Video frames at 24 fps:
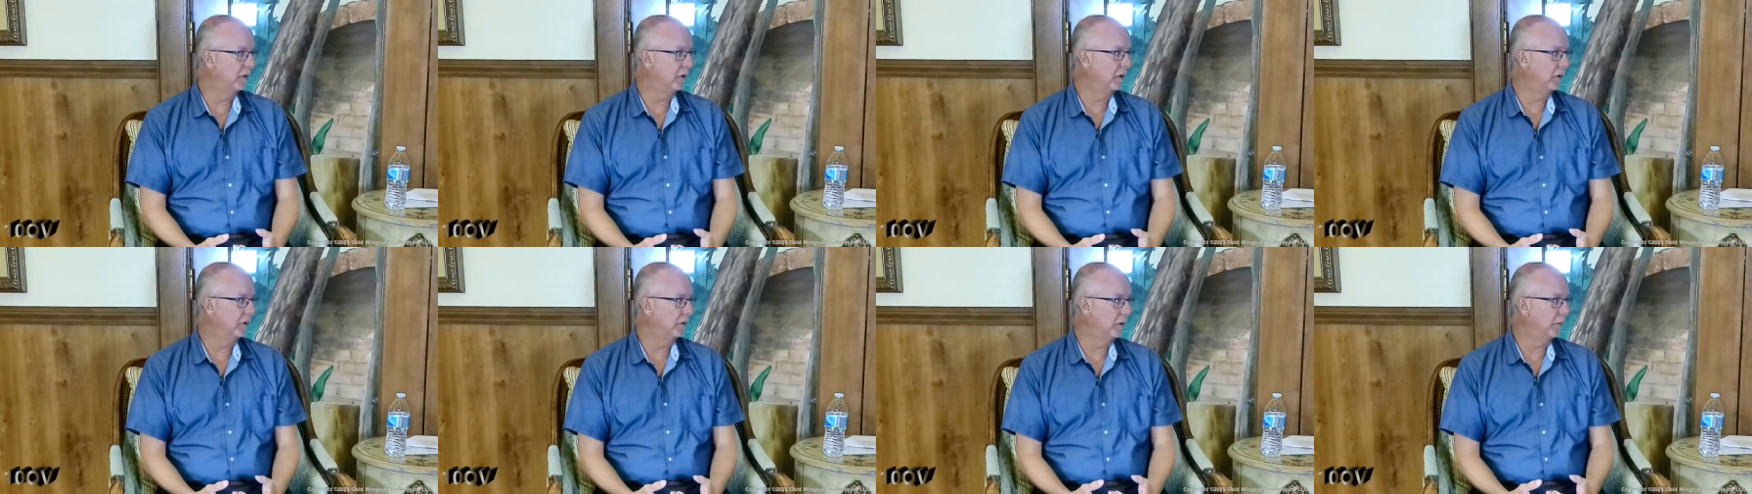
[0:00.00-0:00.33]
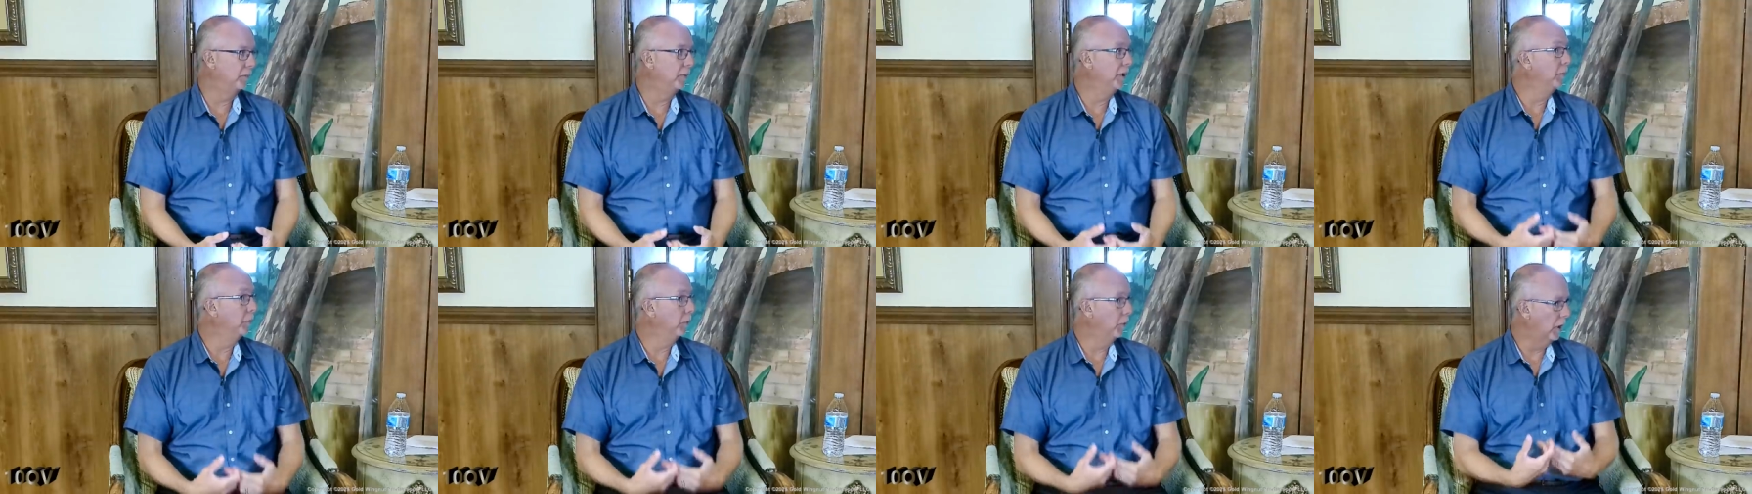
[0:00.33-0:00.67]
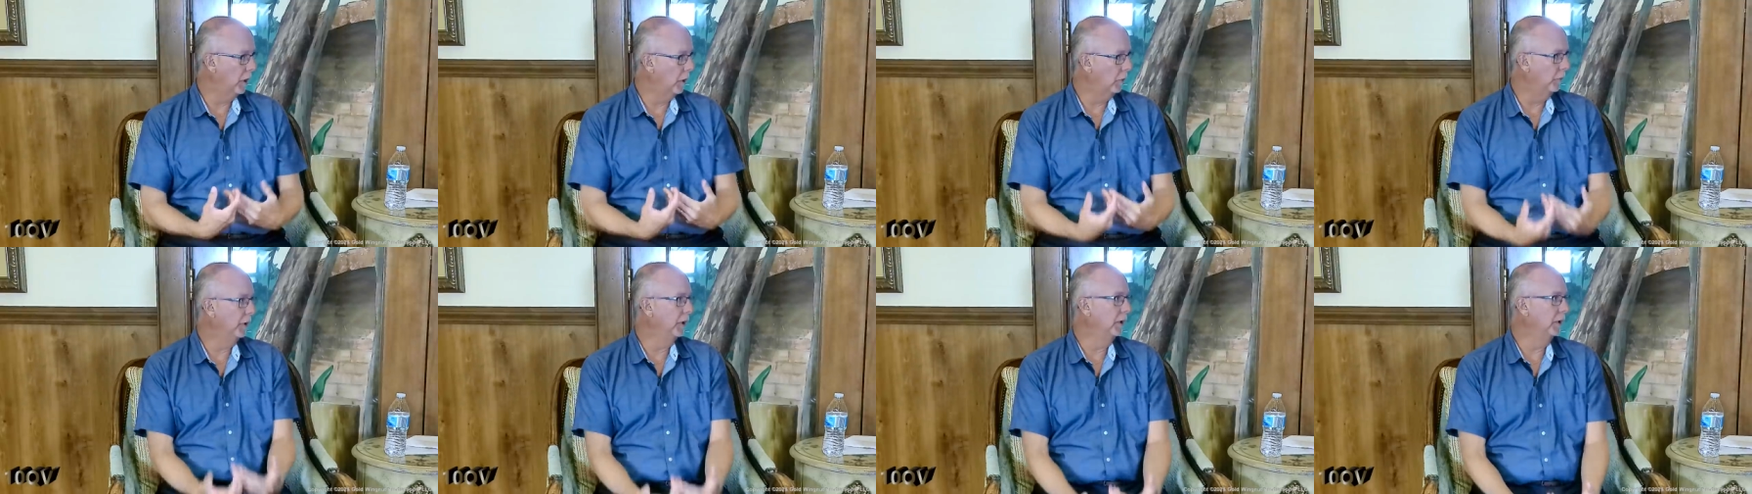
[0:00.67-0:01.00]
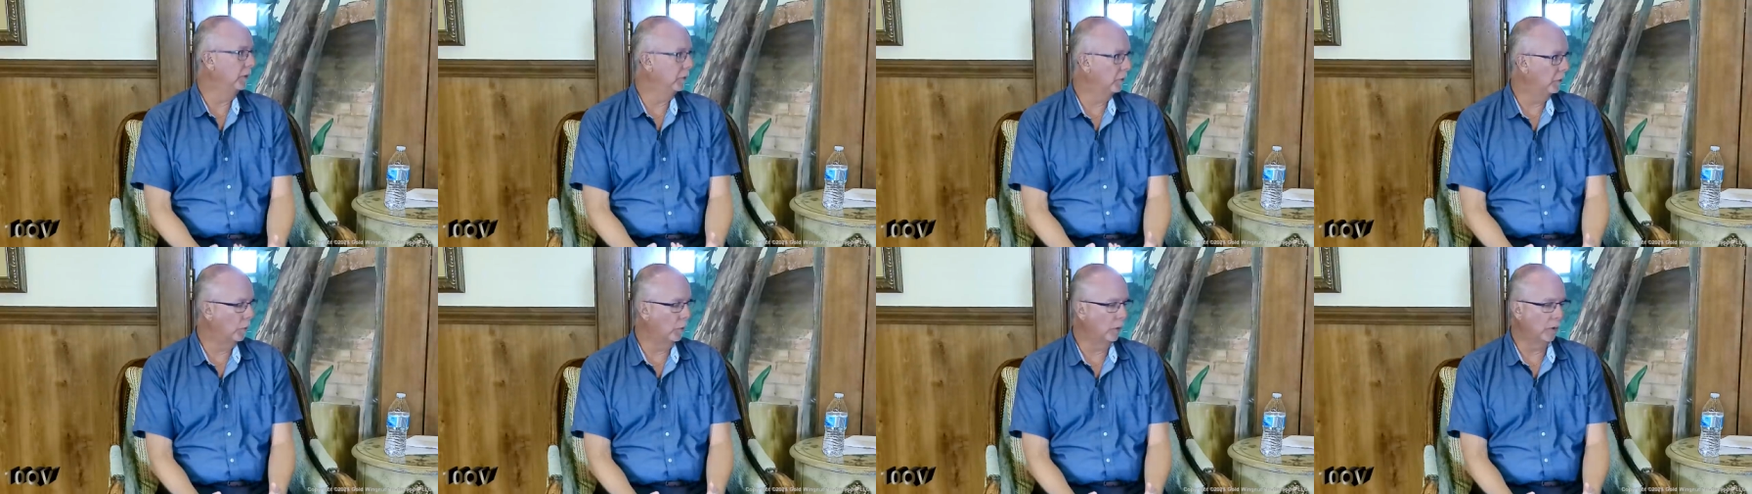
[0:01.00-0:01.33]
the people
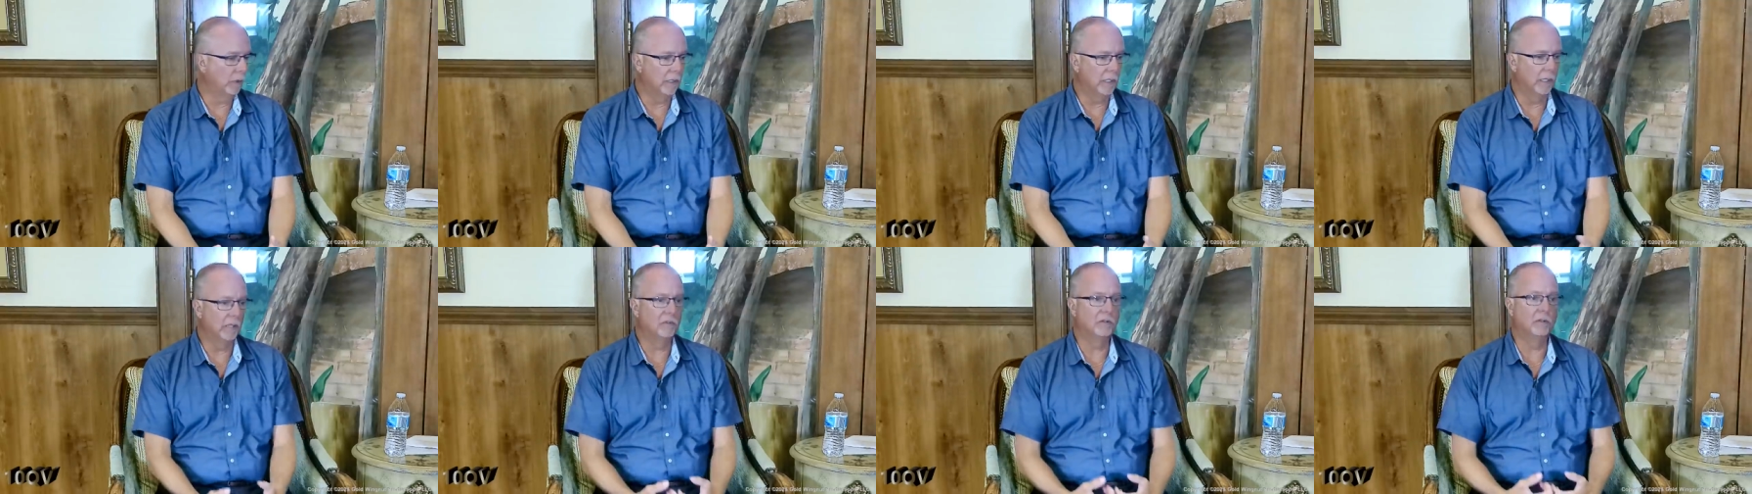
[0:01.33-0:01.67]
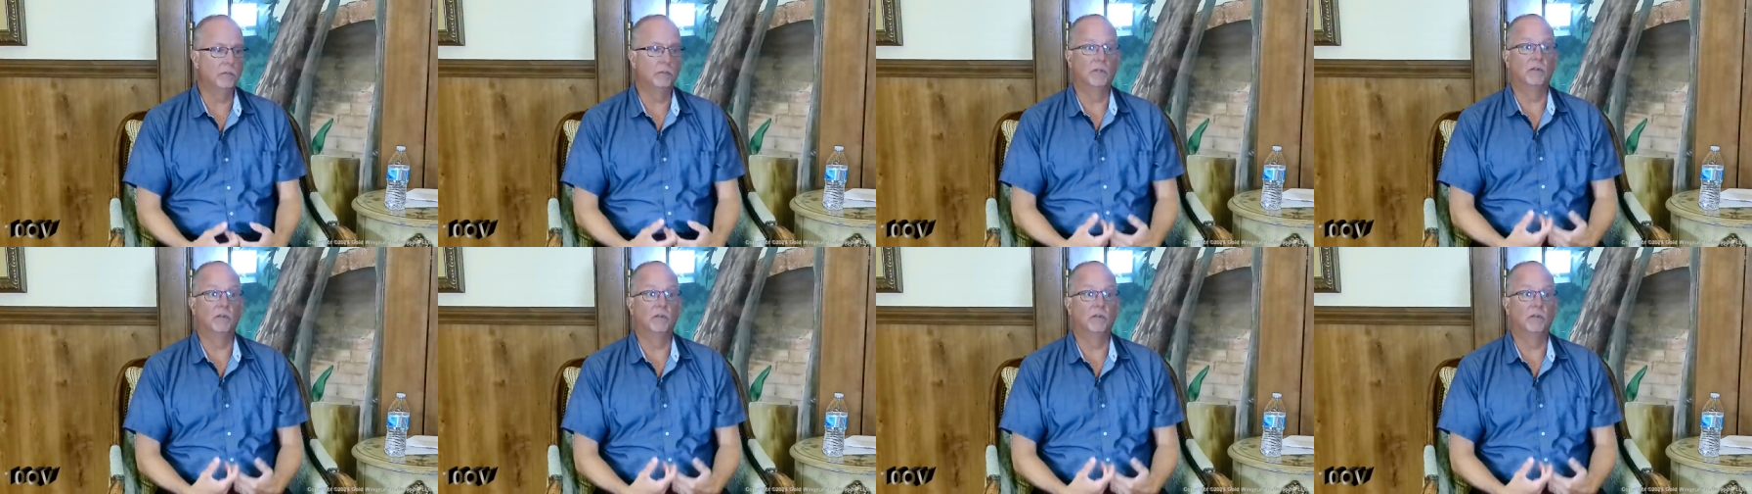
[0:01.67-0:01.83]
helping organizing,